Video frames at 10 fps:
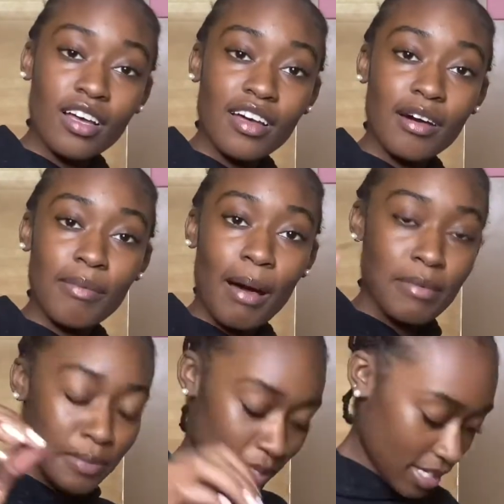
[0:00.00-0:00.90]
a
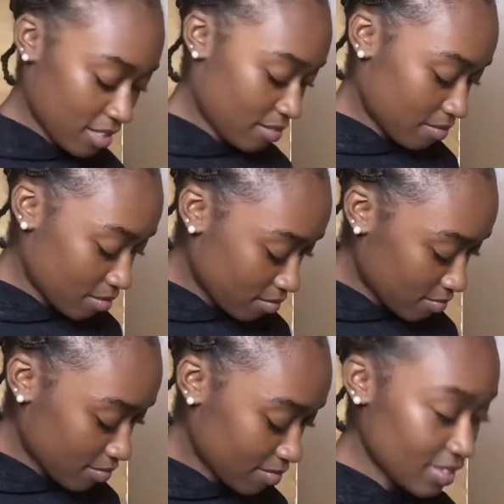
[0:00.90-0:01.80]
bobby pin,
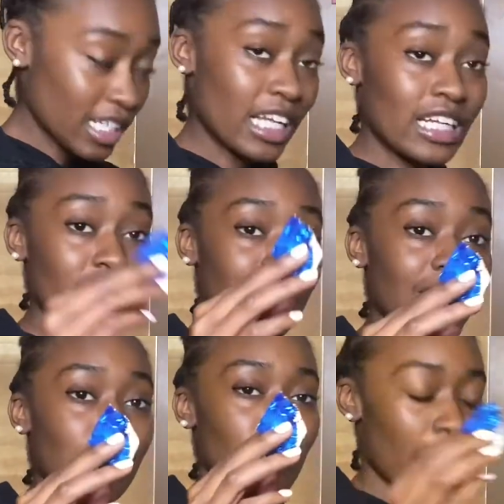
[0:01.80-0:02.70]
another
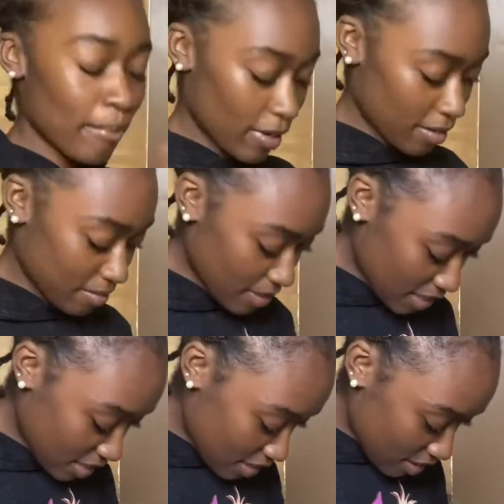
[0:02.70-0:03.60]
gum wrapper,
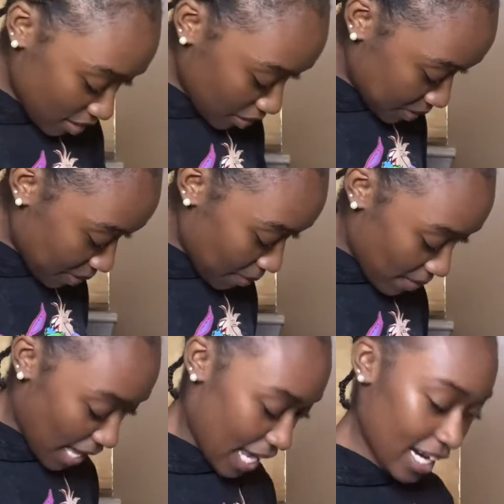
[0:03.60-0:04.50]
Rubber
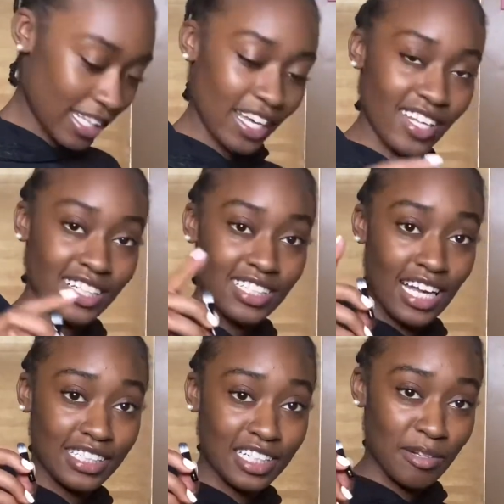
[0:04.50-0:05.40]
band and the other side to the